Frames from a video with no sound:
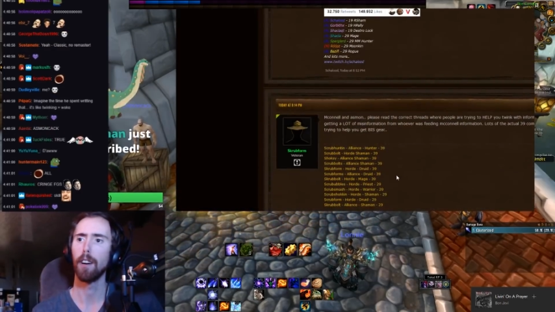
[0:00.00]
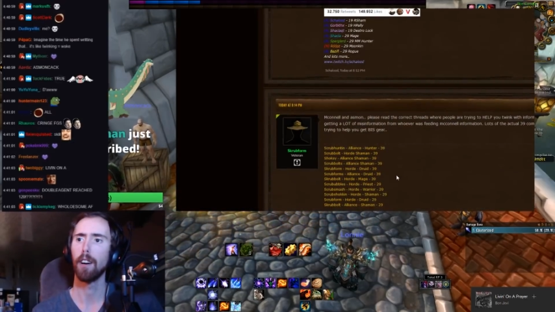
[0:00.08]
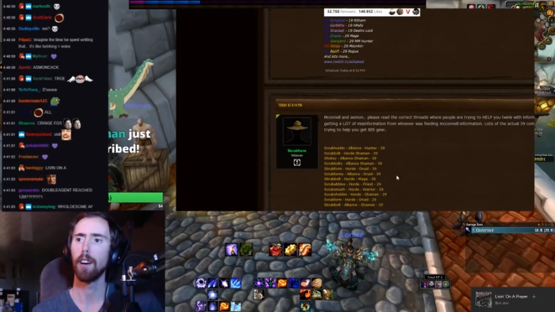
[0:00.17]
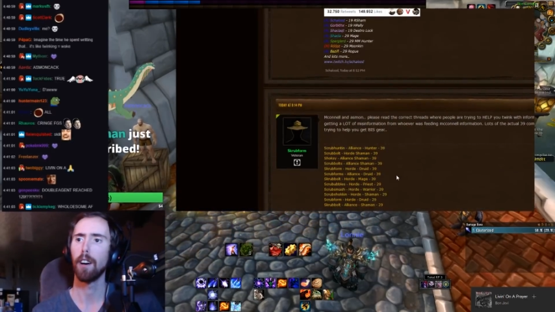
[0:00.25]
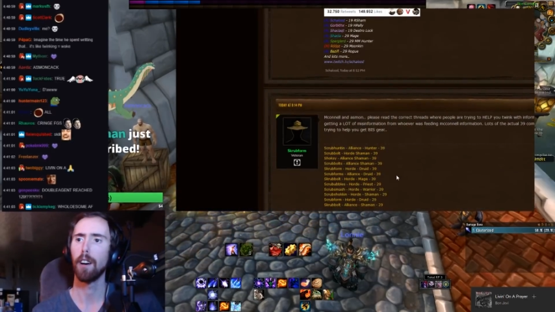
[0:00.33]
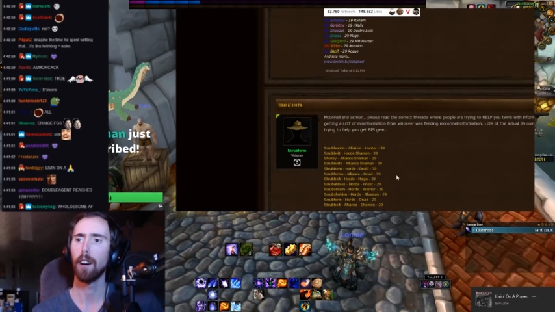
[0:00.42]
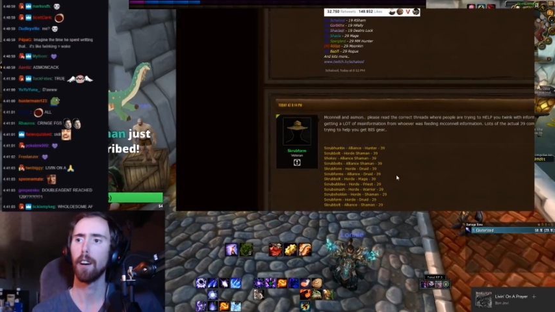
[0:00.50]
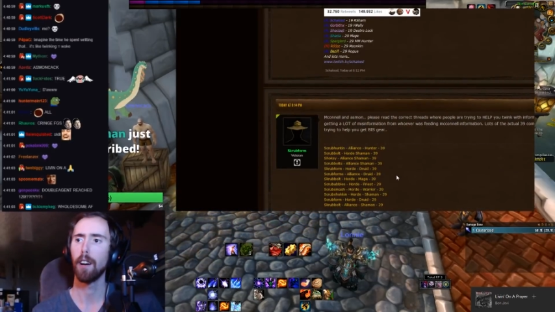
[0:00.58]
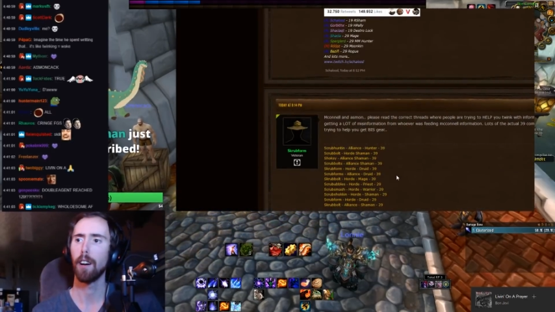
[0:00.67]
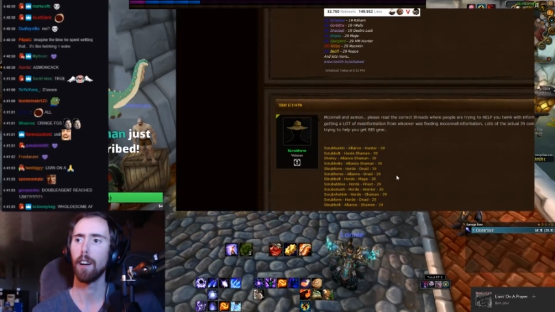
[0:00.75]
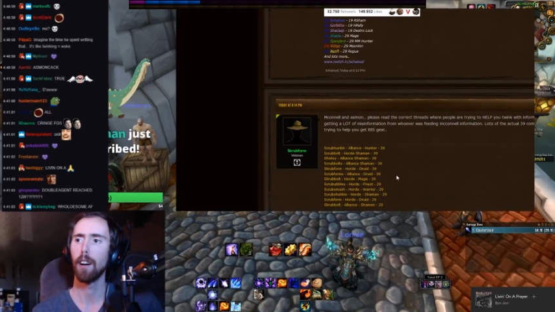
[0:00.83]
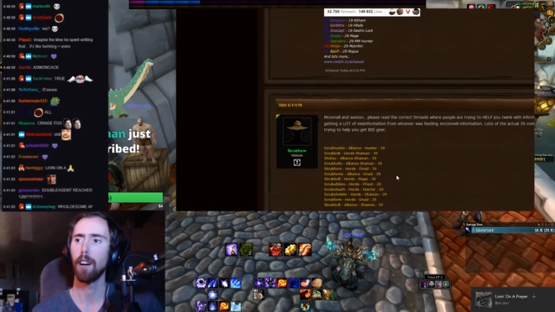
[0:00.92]

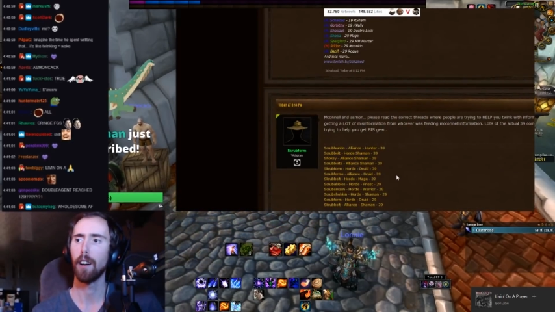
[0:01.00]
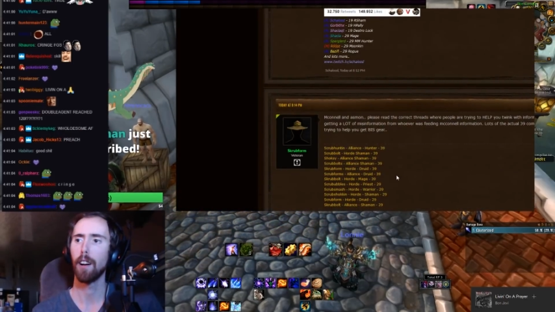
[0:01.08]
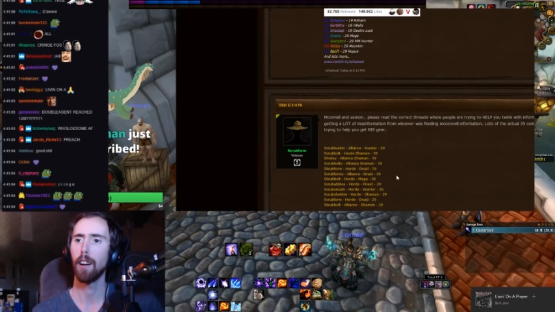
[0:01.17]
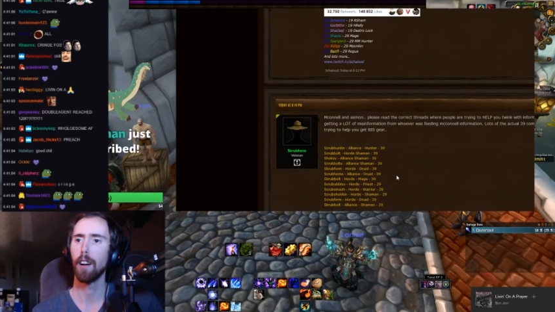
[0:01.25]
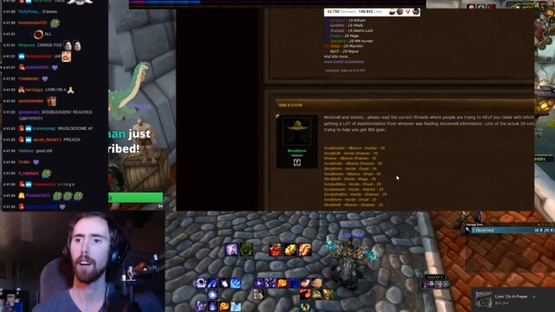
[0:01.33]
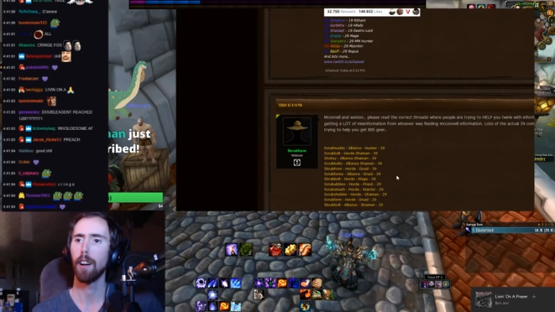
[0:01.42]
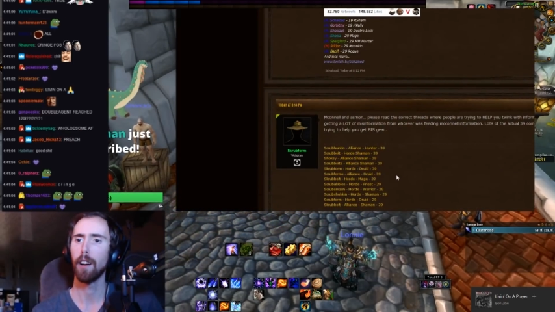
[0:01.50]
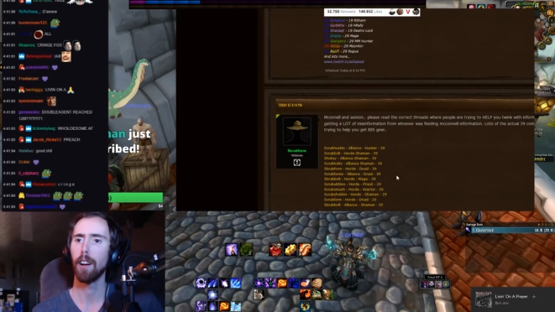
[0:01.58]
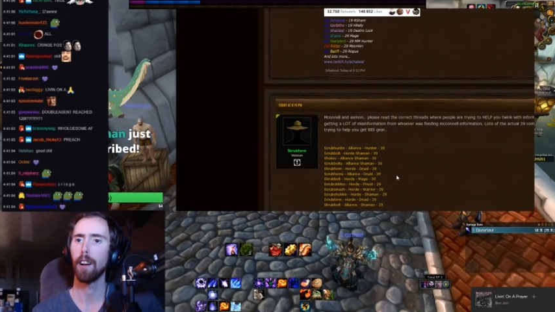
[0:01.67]
Nothing is said.